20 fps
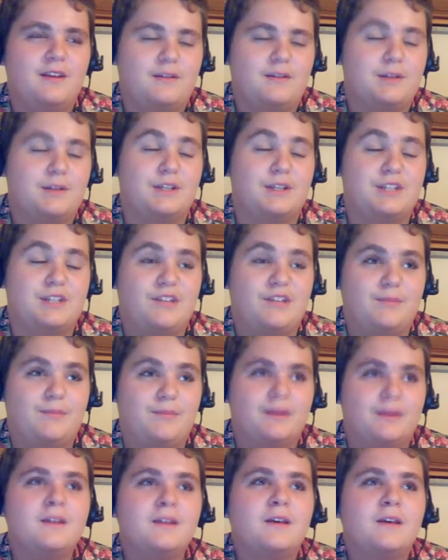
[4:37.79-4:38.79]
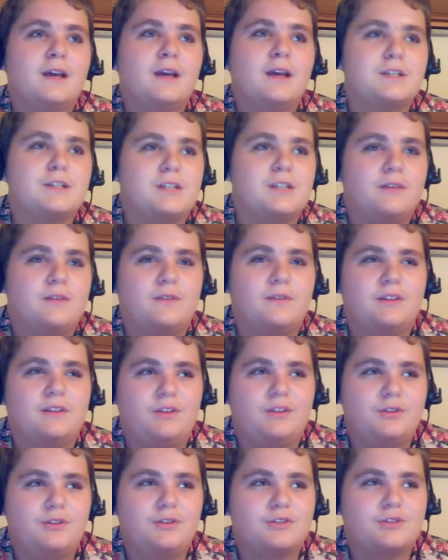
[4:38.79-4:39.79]
achievement, achieve it,
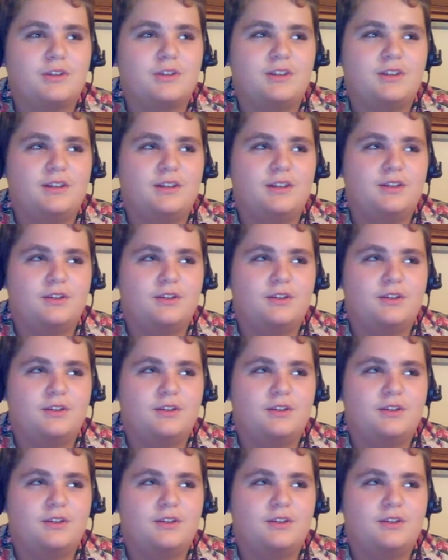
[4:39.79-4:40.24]
usually then